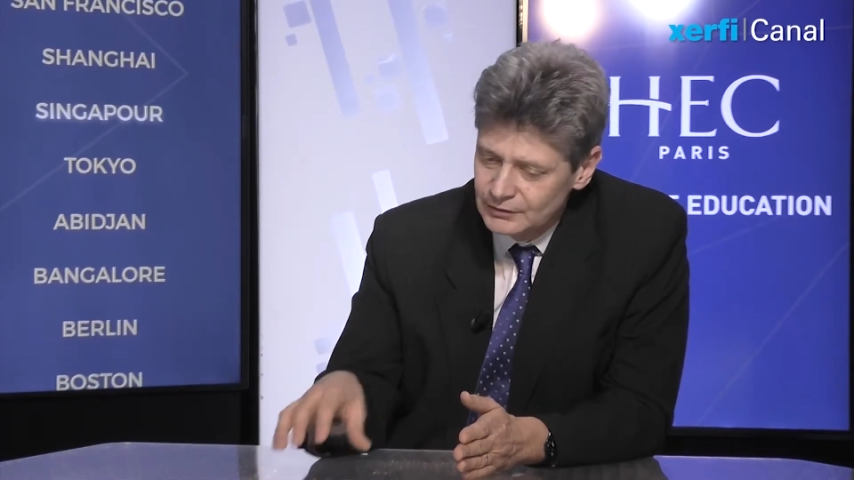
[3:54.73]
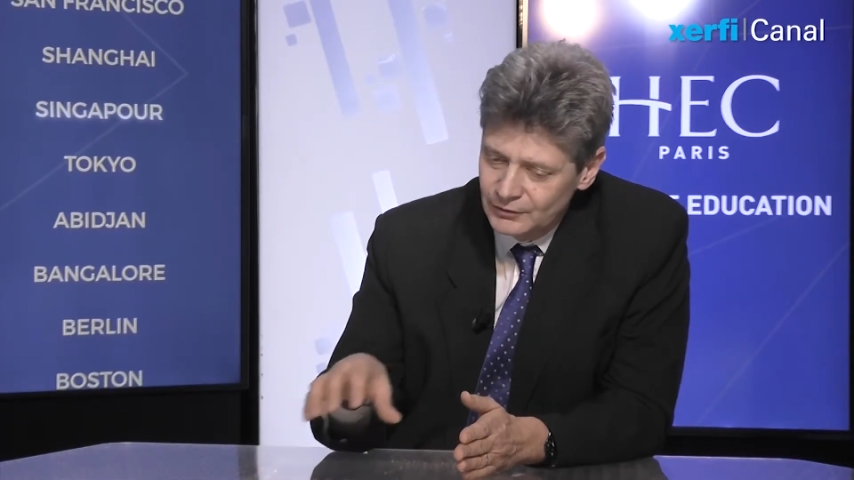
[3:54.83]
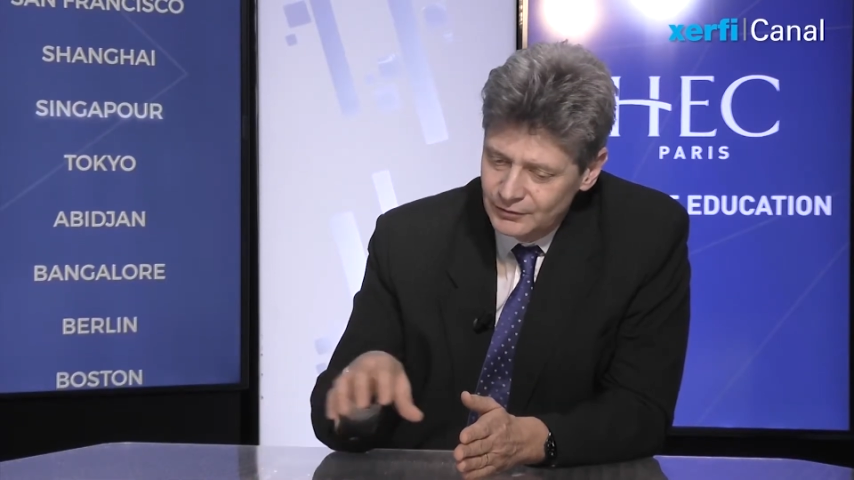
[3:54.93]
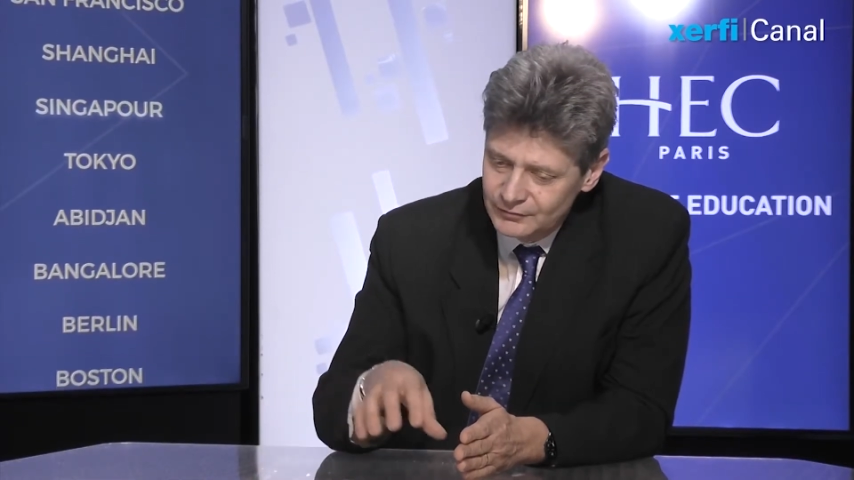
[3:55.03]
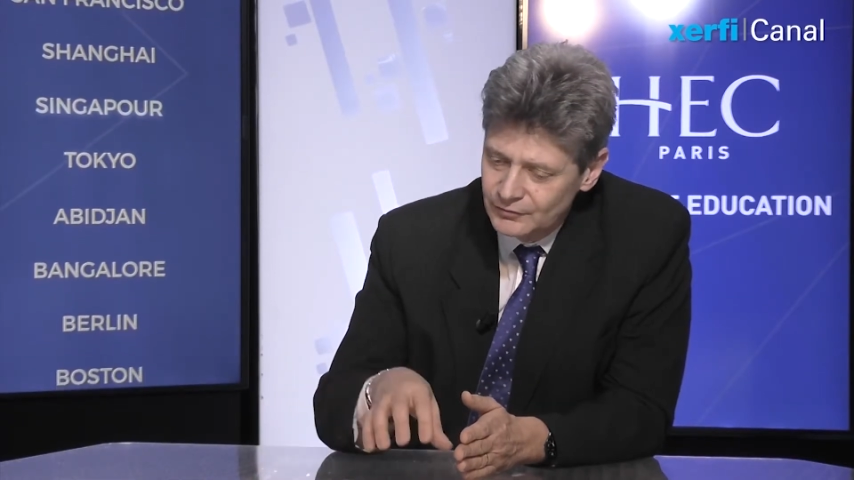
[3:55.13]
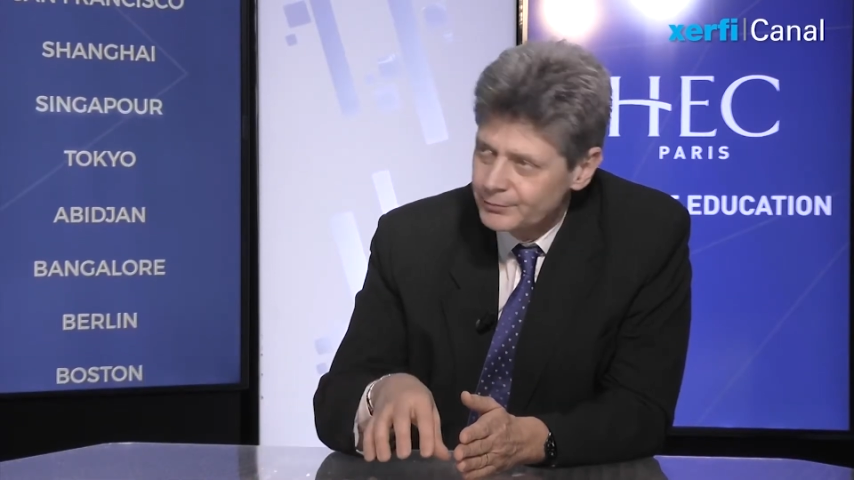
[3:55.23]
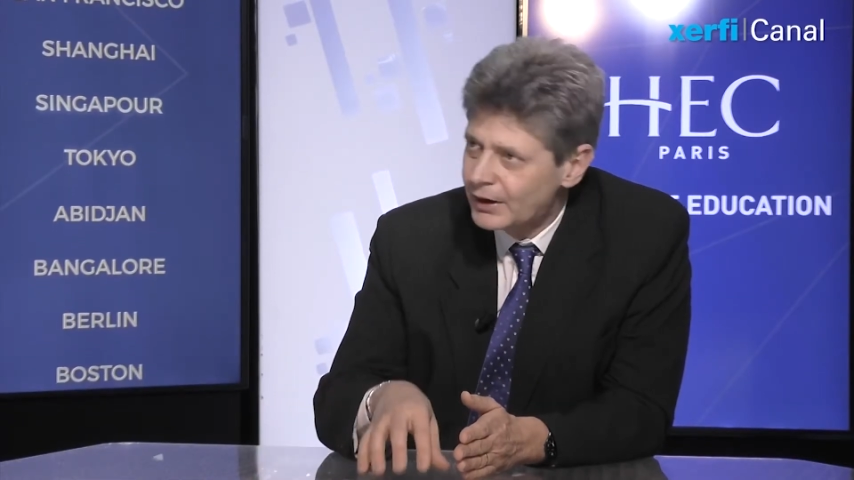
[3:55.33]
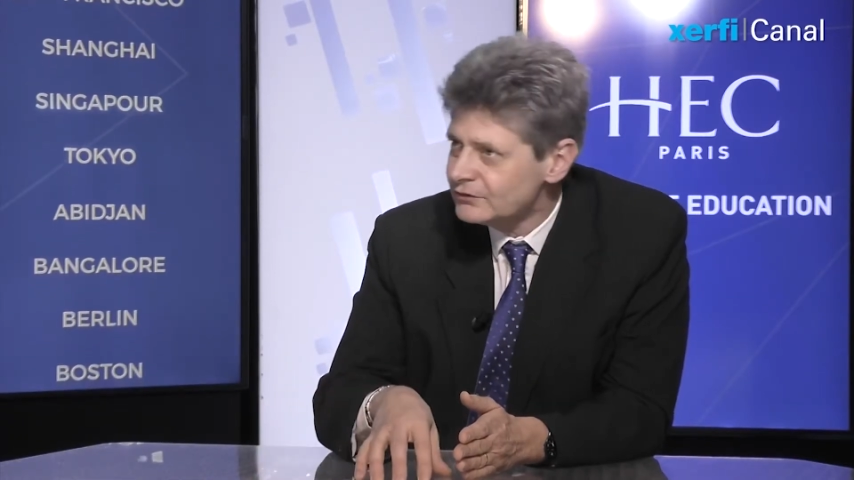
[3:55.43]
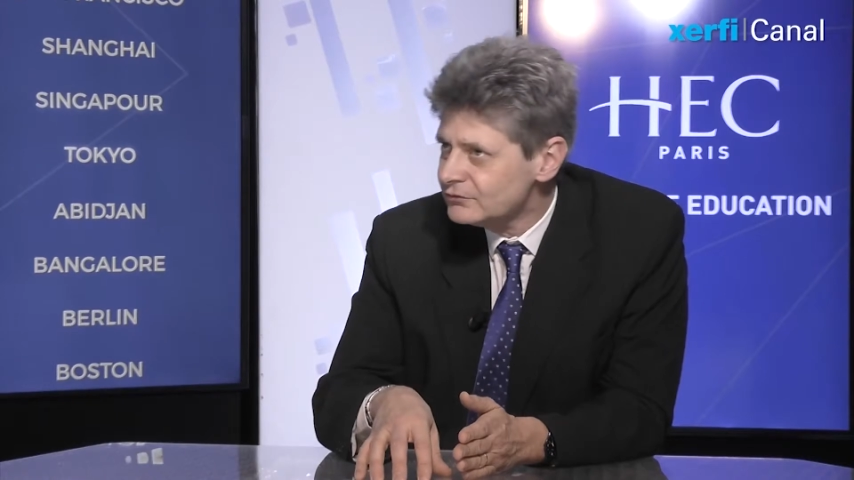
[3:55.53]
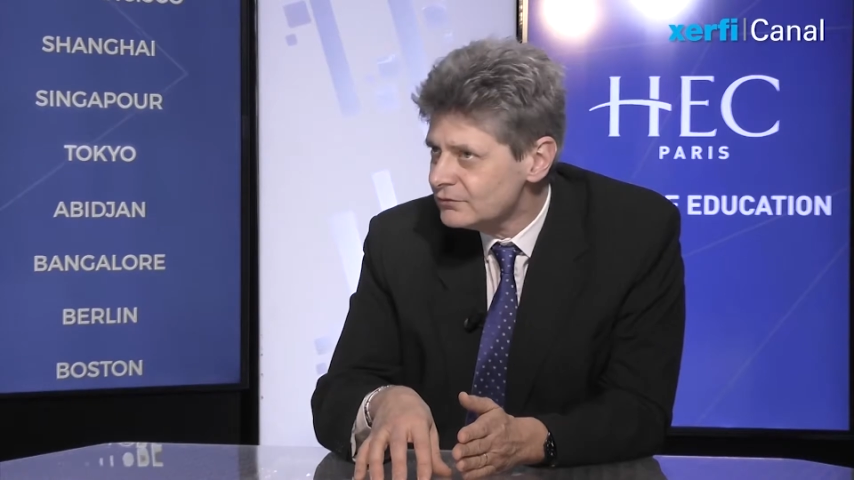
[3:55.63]
the
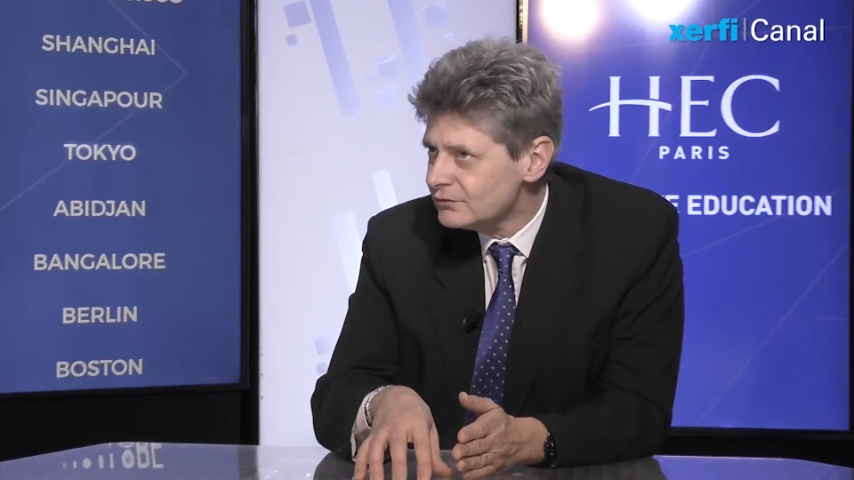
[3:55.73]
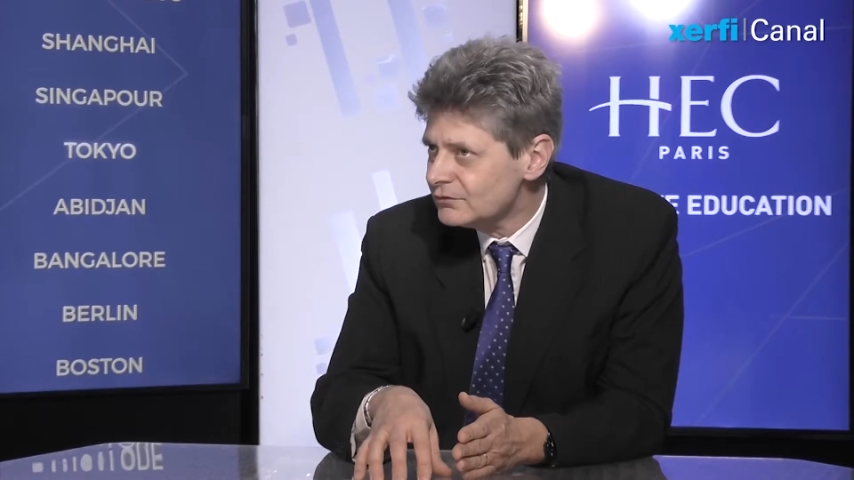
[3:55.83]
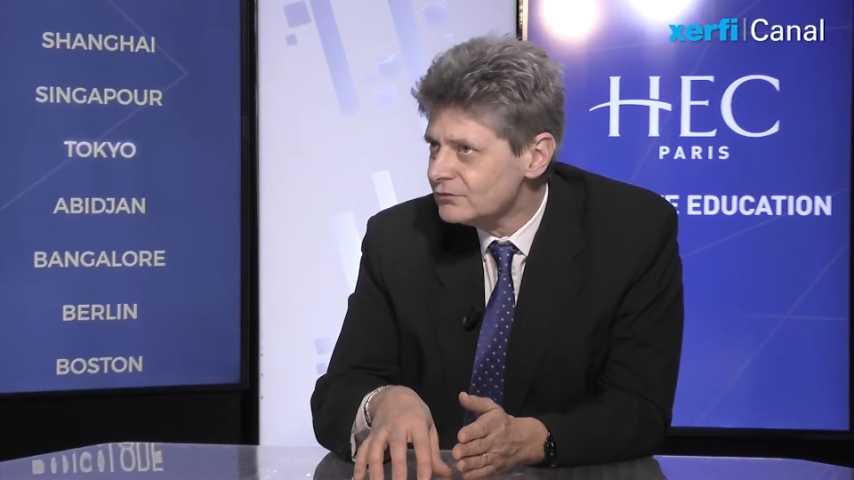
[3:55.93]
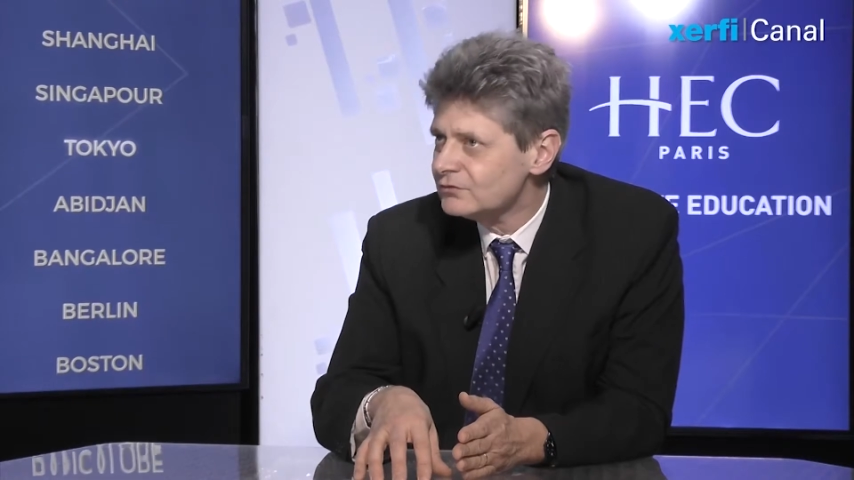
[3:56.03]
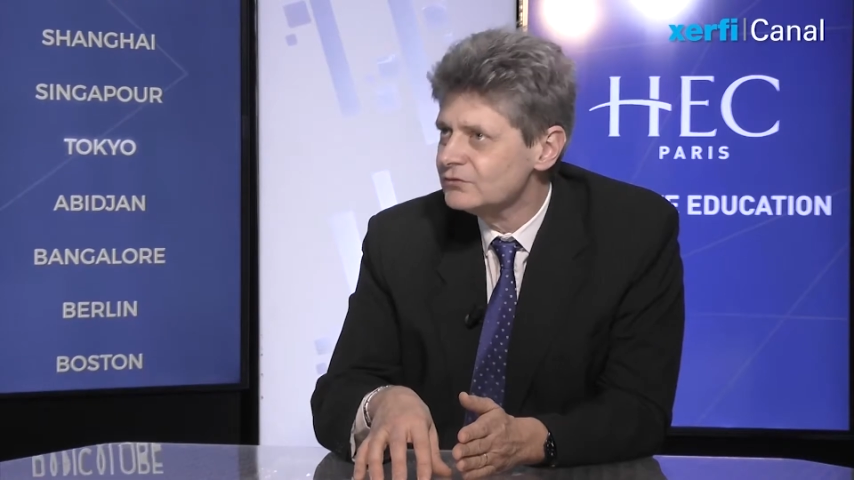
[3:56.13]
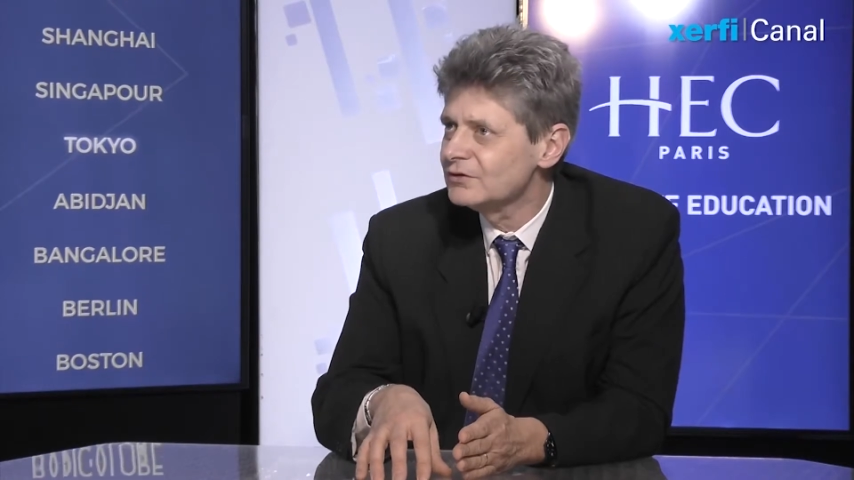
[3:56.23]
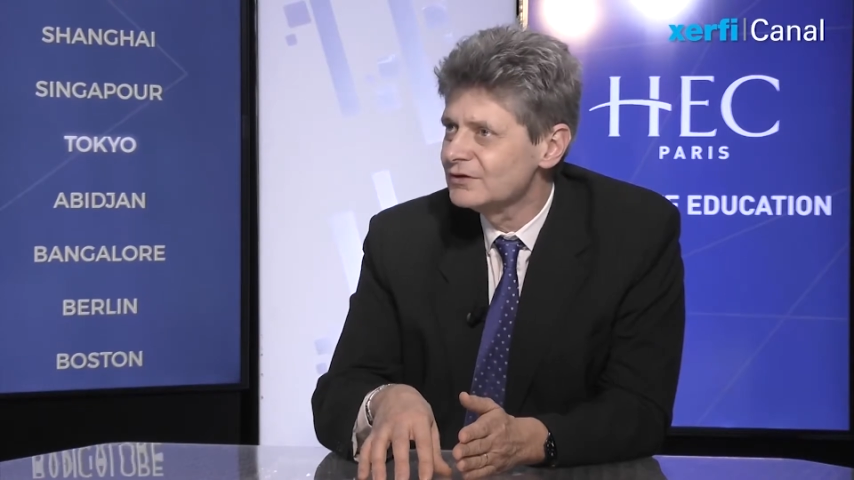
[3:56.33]
partners,